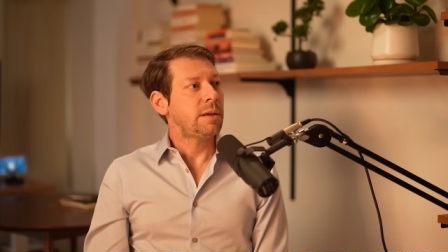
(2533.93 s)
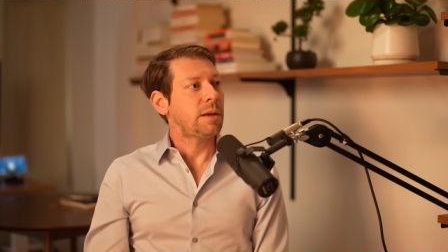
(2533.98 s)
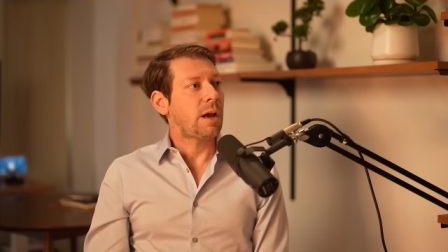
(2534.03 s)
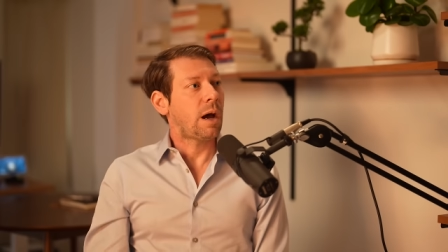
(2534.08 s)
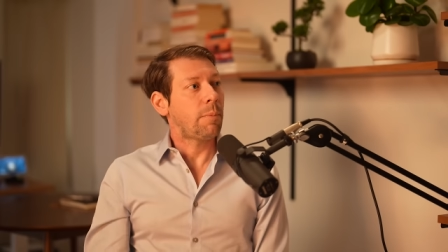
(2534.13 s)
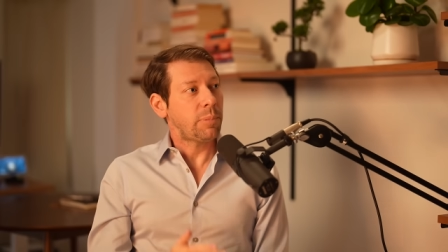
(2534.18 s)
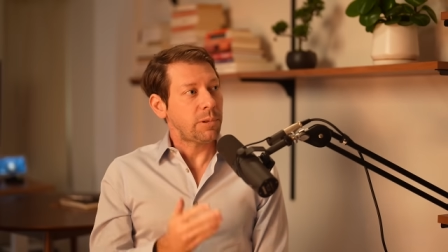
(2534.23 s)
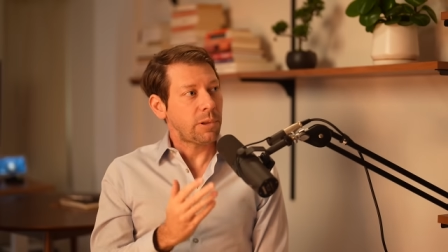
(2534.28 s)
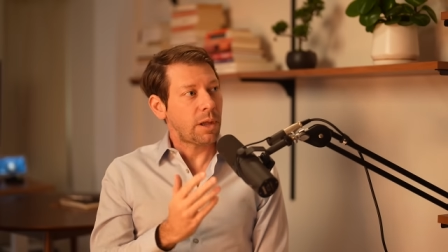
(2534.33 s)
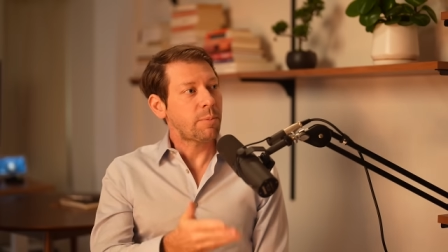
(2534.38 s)

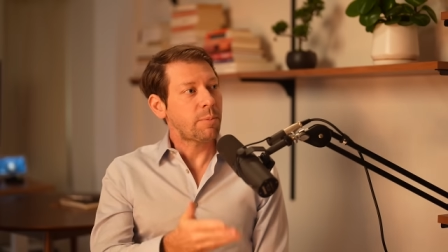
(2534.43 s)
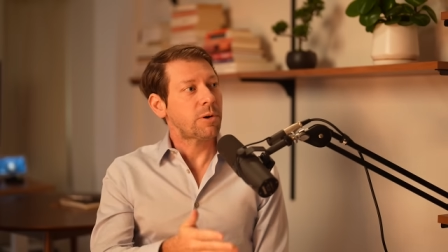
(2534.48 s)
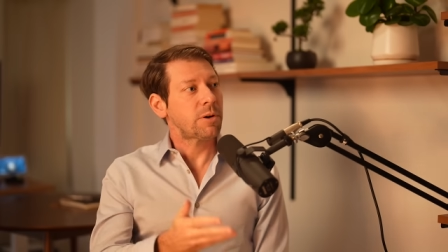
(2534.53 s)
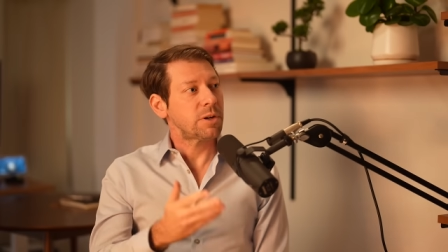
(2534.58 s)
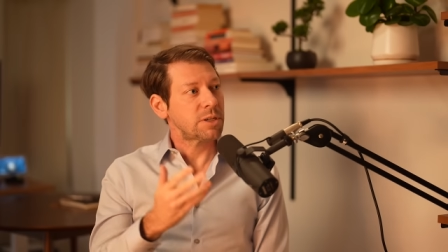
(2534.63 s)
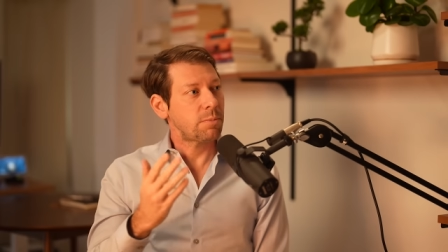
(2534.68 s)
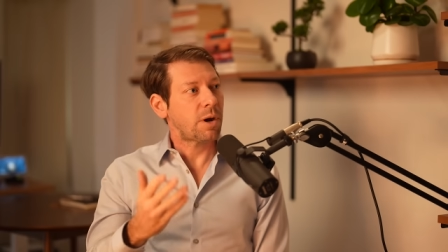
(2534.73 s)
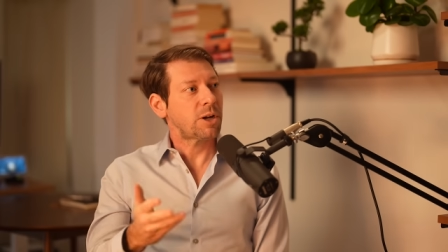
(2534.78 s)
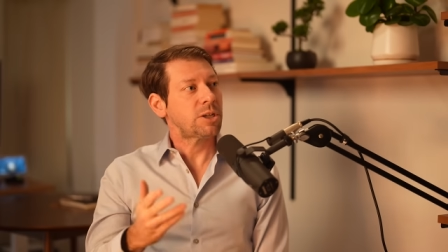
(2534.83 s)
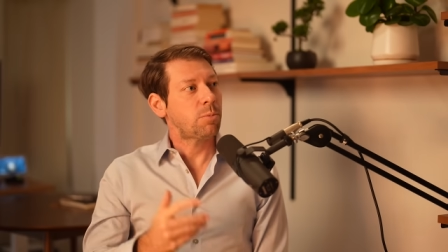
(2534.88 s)
a
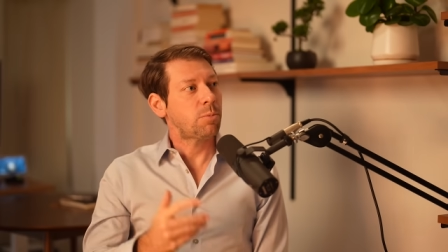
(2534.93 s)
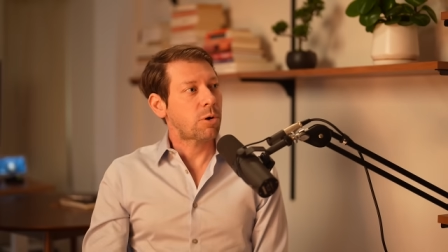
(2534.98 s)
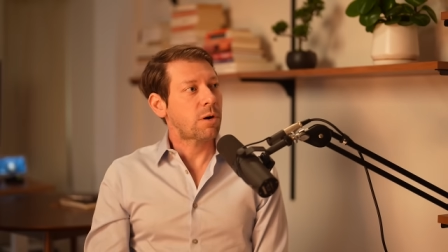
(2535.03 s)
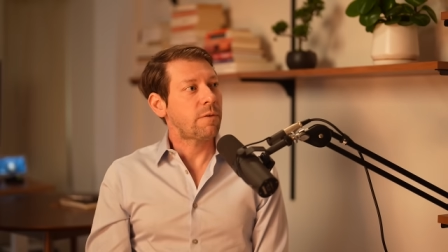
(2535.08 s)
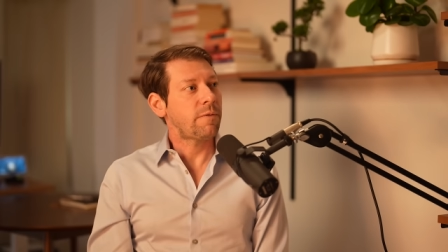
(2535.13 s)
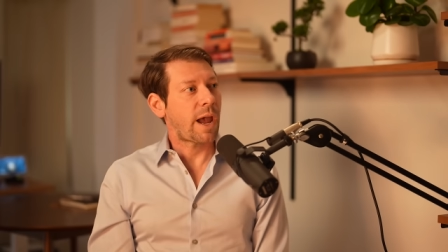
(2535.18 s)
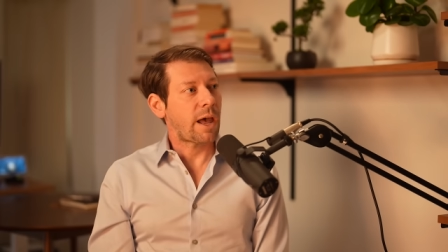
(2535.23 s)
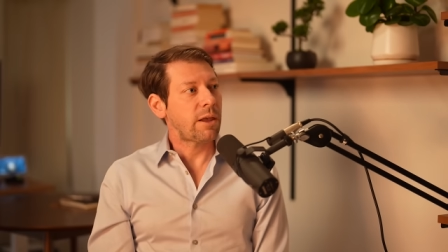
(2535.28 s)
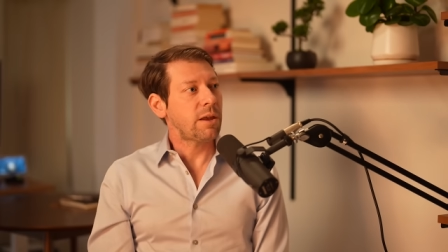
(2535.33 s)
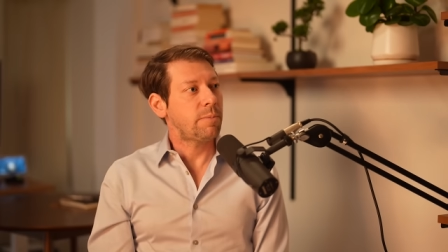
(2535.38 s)
plumber is much
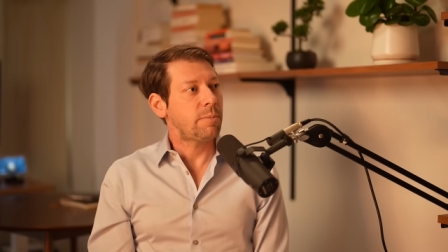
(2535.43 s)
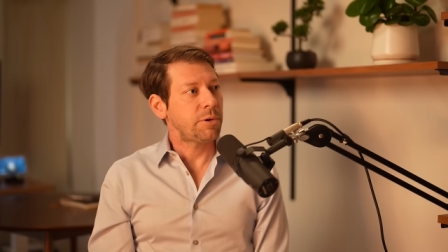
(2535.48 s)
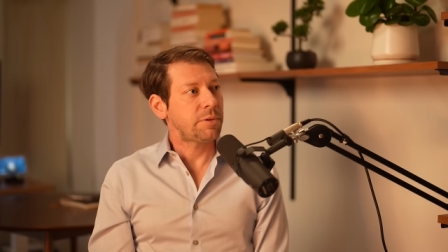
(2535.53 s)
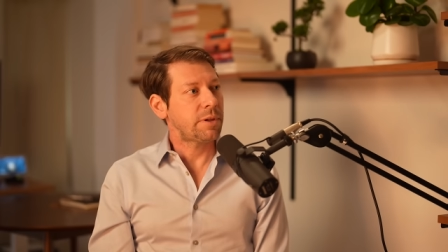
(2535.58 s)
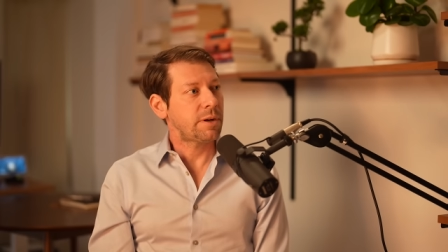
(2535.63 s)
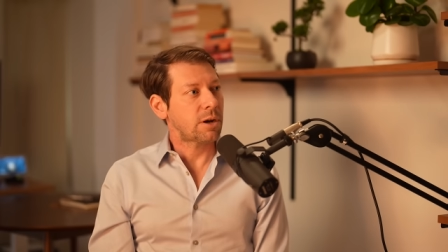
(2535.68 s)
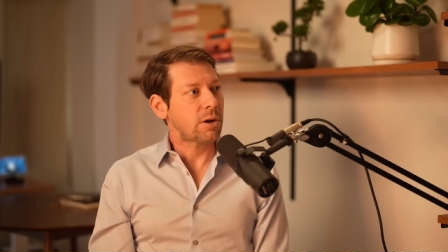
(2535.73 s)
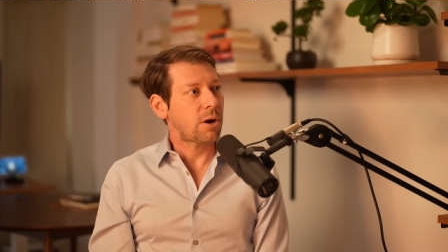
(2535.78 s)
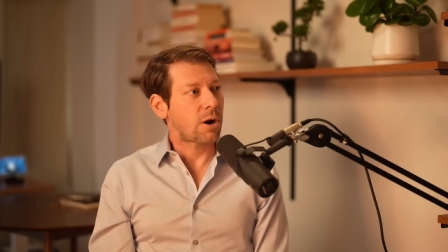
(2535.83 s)
more valuable than a